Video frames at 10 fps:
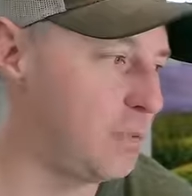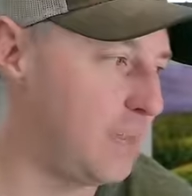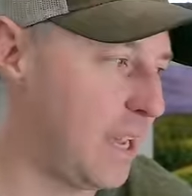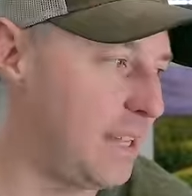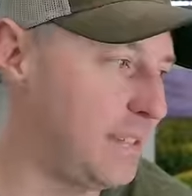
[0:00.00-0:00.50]

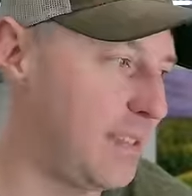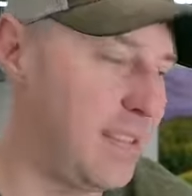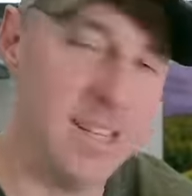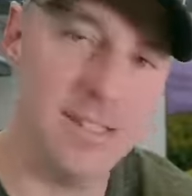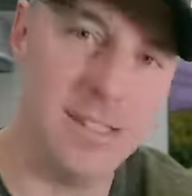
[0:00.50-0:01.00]
because
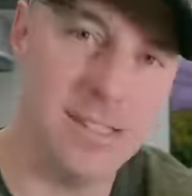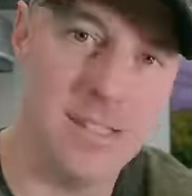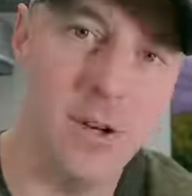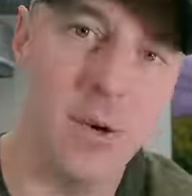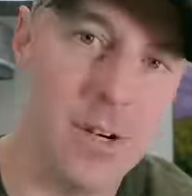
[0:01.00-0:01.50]
this is
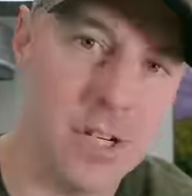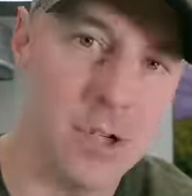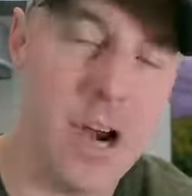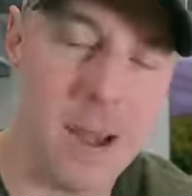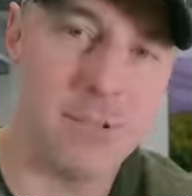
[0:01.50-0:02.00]
still going to
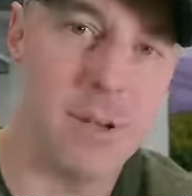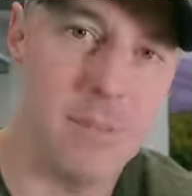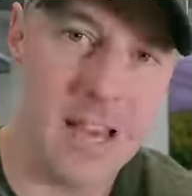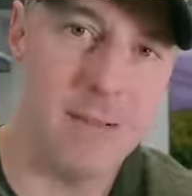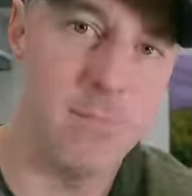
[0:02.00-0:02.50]
trap some
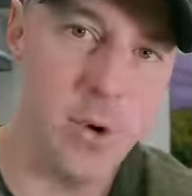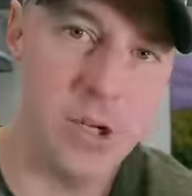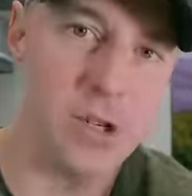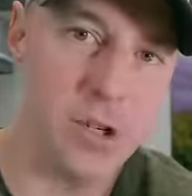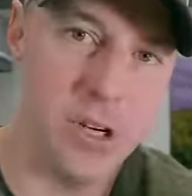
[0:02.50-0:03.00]
of that
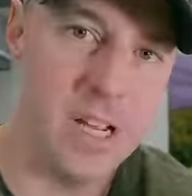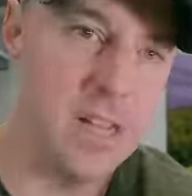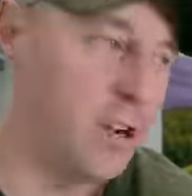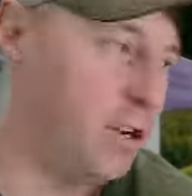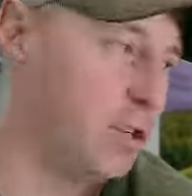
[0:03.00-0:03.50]
moisture
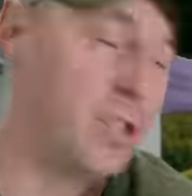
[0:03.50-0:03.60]
in there. You're